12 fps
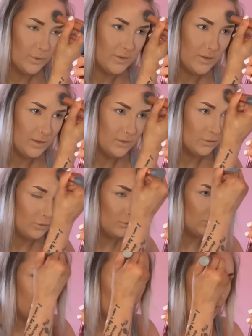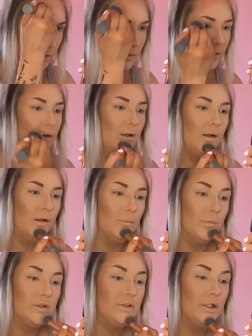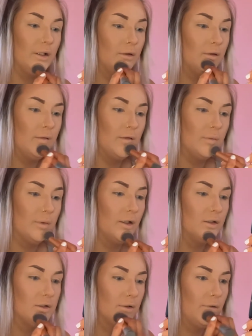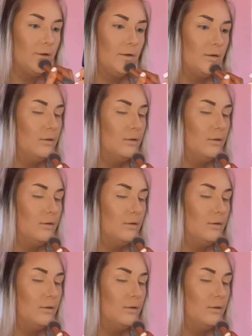my T-zone and my chin especially.